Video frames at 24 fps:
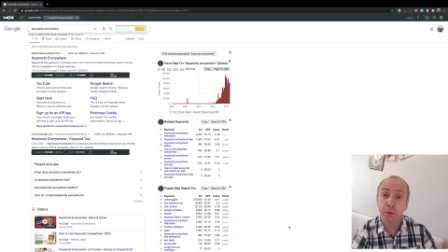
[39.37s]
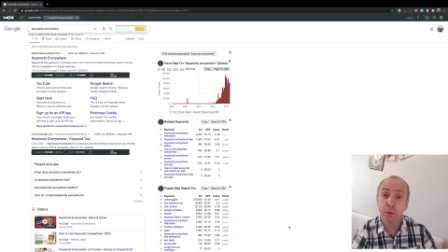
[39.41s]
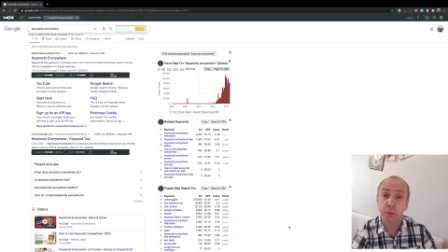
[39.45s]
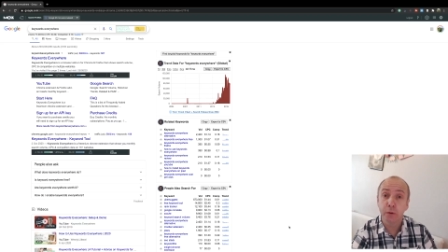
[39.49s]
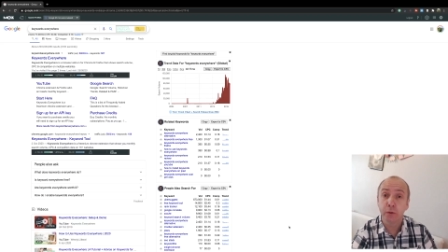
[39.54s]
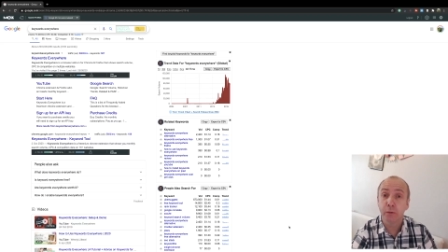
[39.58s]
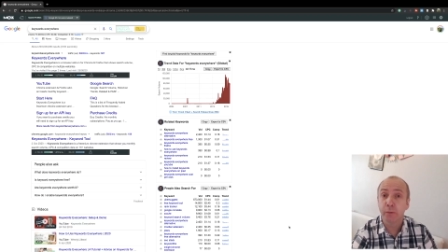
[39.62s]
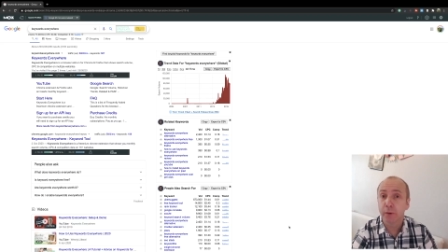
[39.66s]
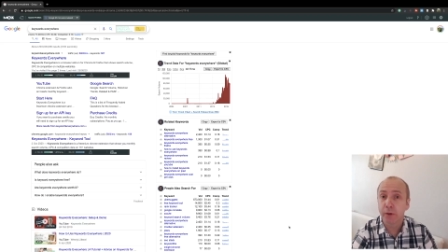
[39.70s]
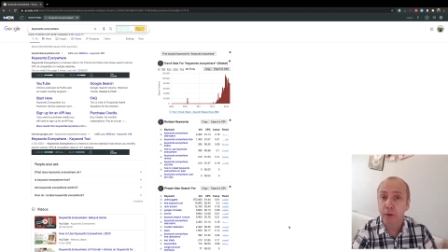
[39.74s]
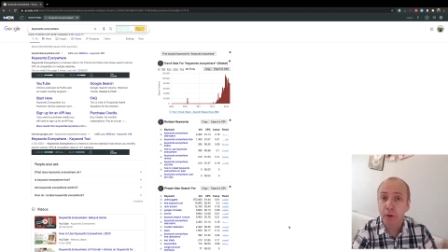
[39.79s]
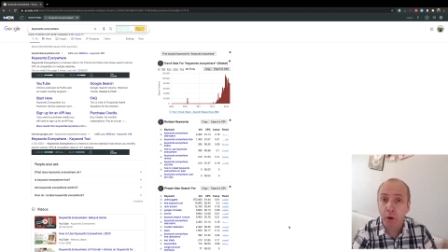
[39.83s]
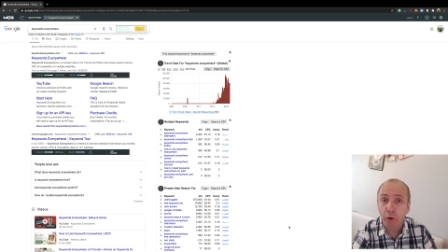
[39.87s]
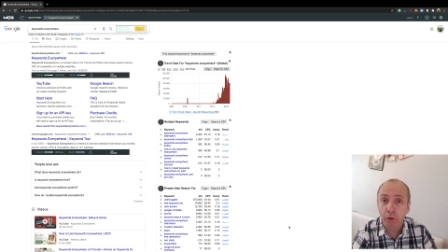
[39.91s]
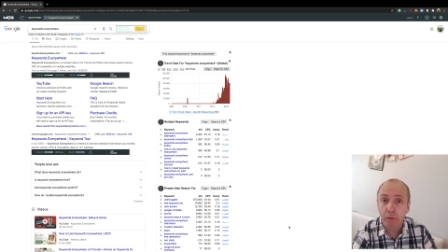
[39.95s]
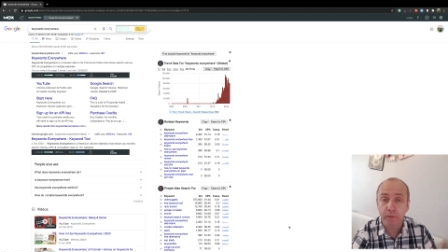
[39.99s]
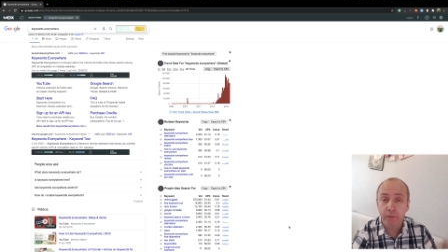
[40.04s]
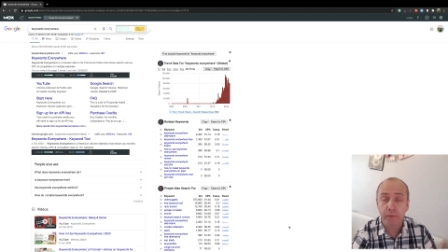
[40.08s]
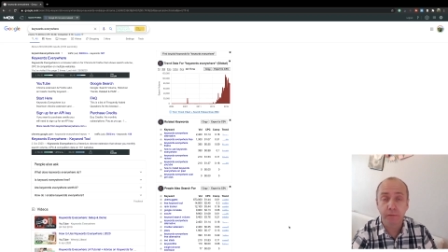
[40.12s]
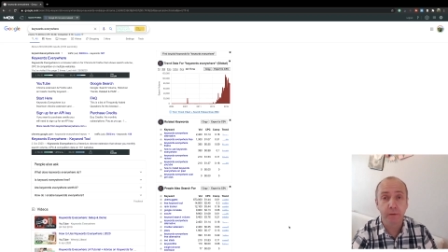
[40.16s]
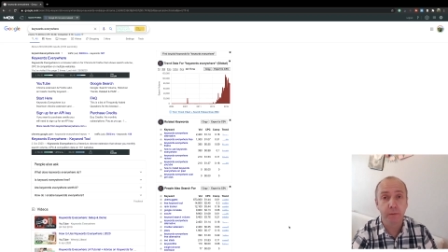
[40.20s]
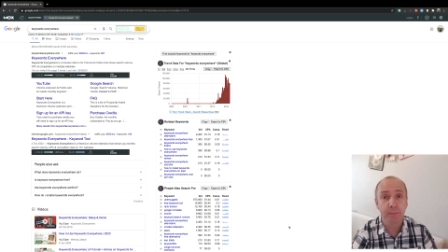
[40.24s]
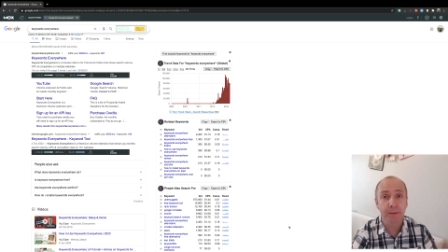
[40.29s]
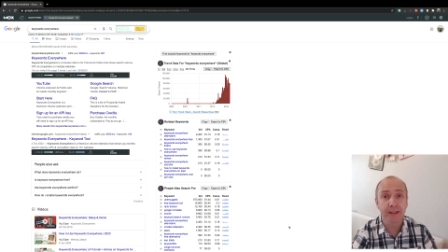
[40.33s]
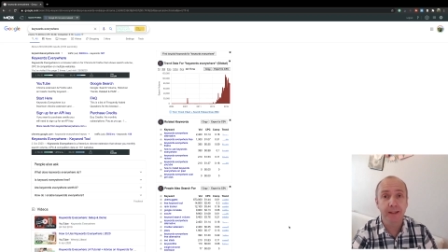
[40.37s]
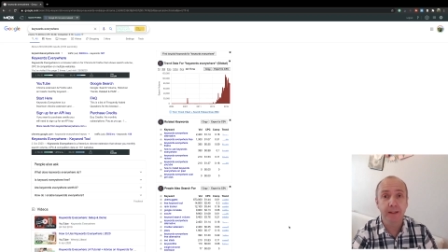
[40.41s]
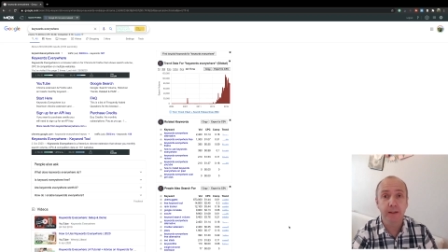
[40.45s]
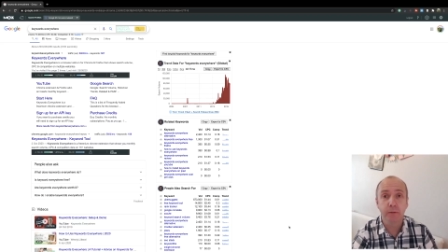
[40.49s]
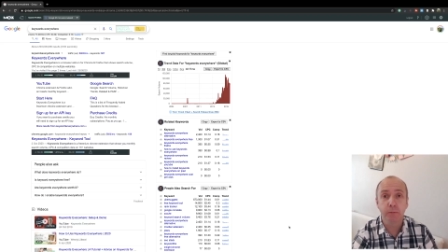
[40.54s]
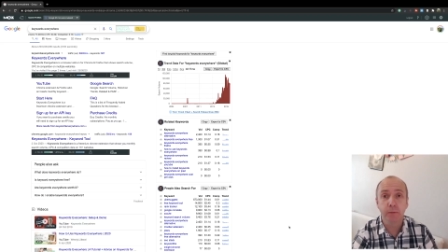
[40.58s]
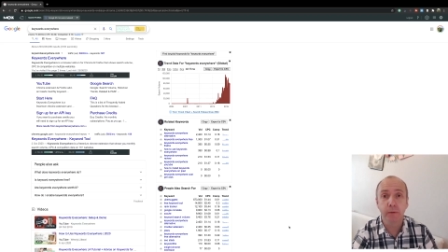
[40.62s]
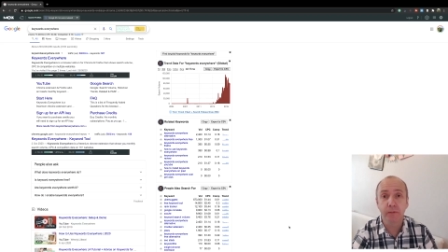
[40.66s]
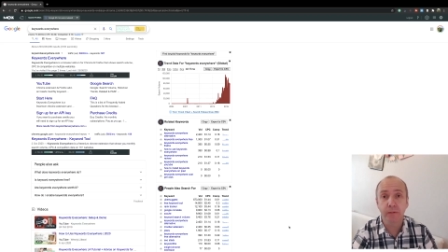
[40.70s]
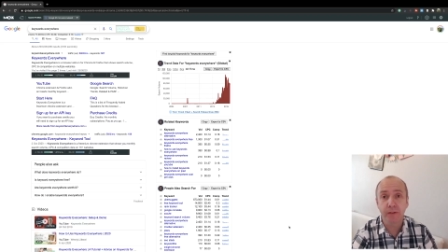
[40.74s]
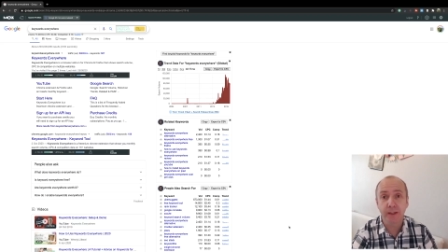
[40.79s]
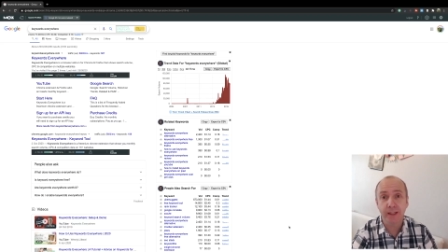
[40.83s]
who are not familiar
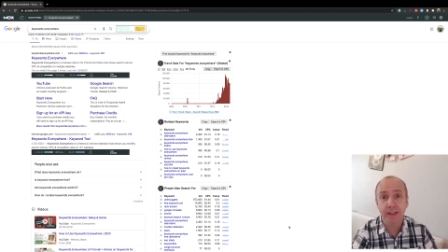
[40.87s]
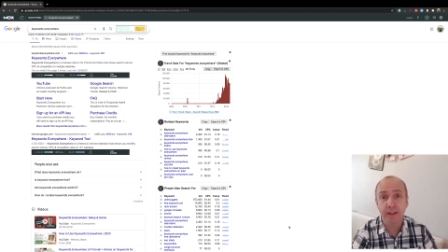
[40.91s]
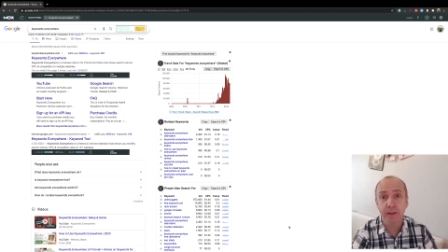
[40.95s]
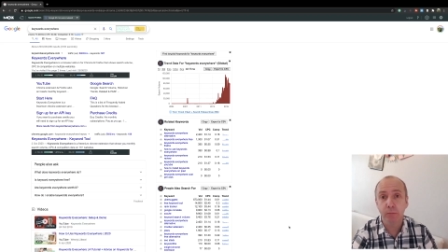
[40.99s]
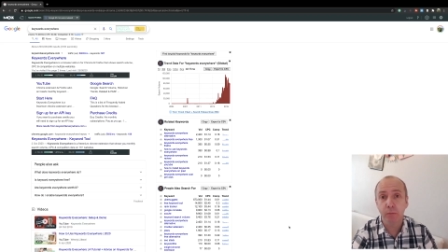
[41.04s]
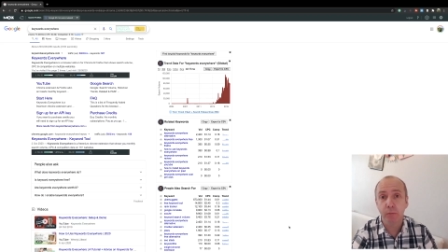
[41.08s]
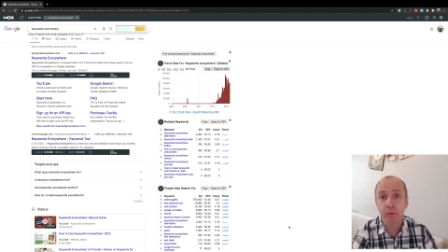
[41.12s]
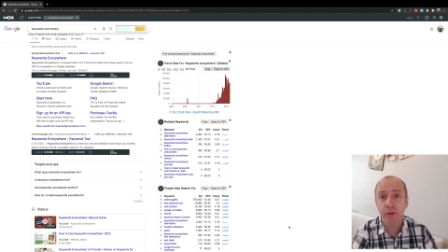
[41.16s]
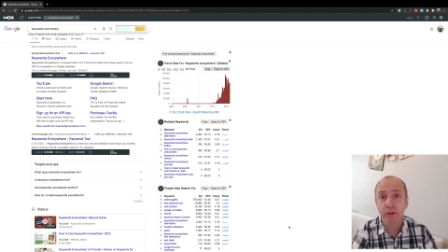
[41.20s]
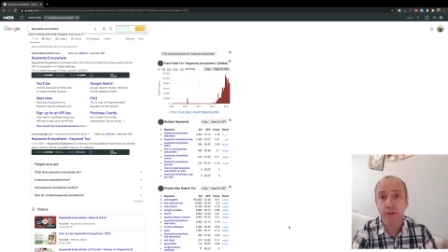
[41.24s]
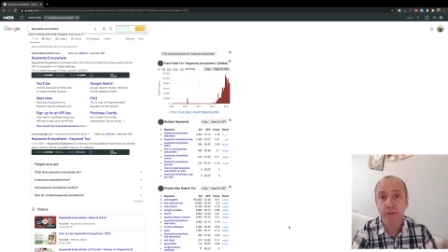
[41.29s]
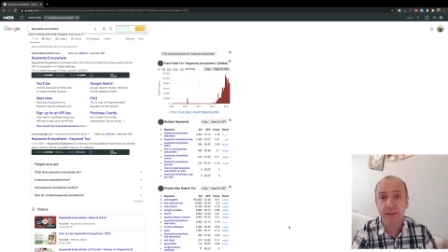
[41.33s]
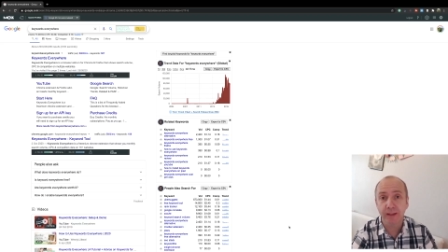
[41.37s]
with Keywords